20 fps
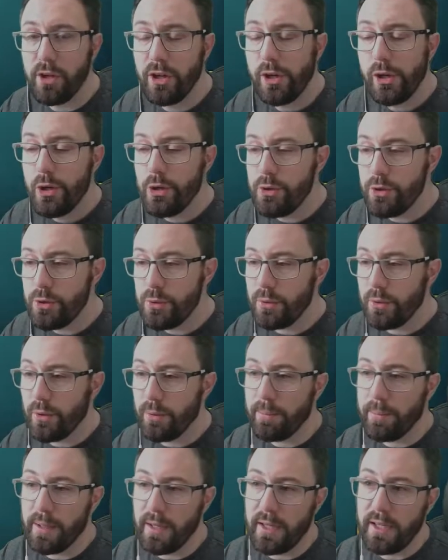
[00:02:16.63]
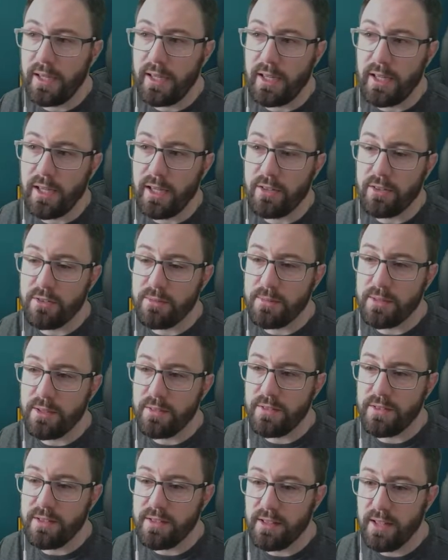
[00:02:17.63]
do not buy any gear. It doesn't matter if
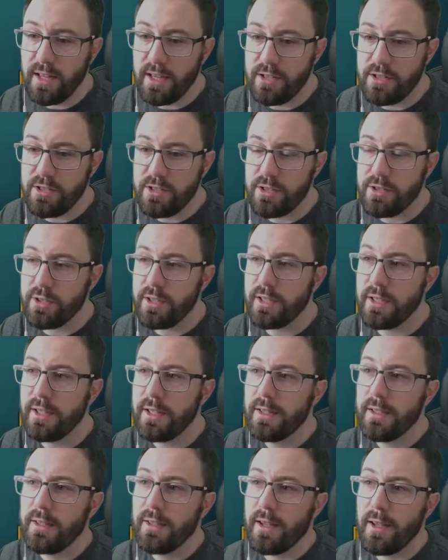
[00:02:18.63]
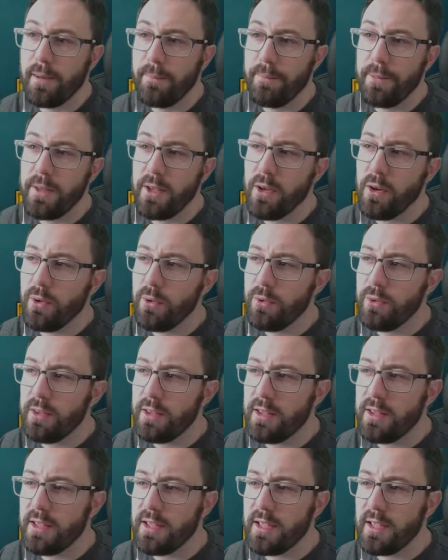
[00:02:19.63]
it's legendary. The only
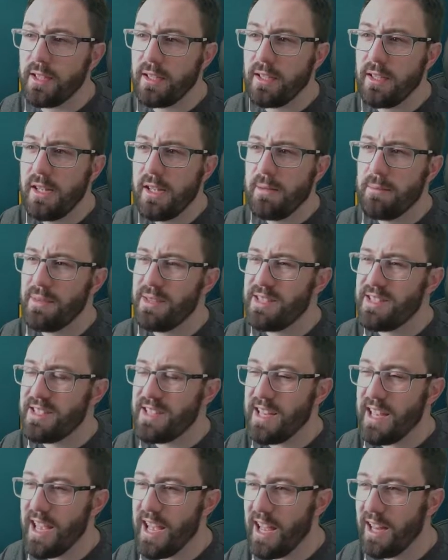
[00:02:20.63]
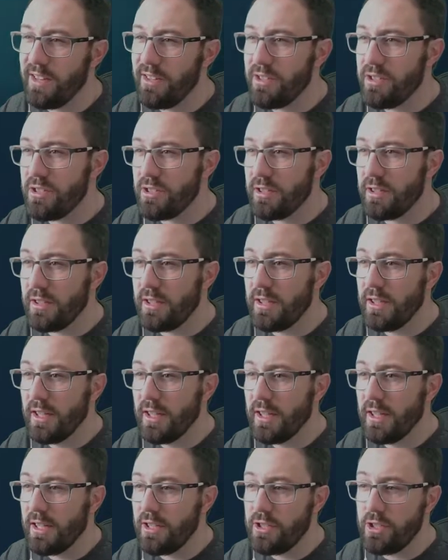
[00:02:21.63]
thing potentially
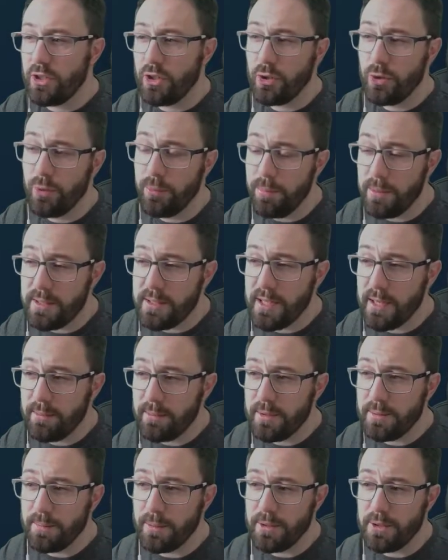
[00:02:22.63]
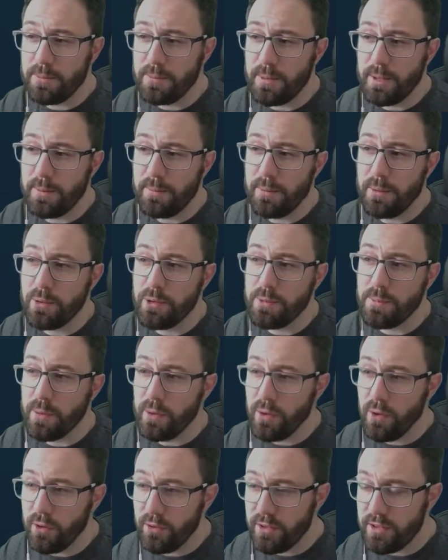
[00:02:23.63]
is you could be tempted by speed boots, but
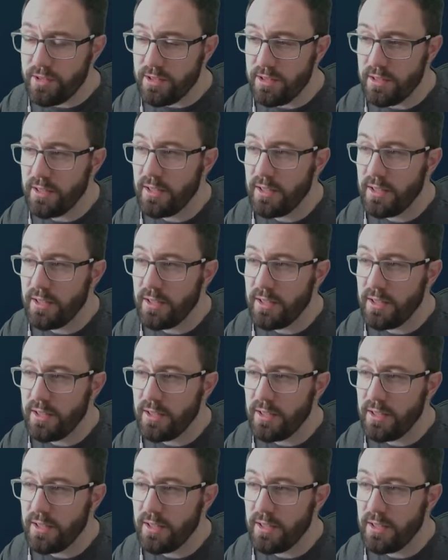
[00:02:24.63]
honestly,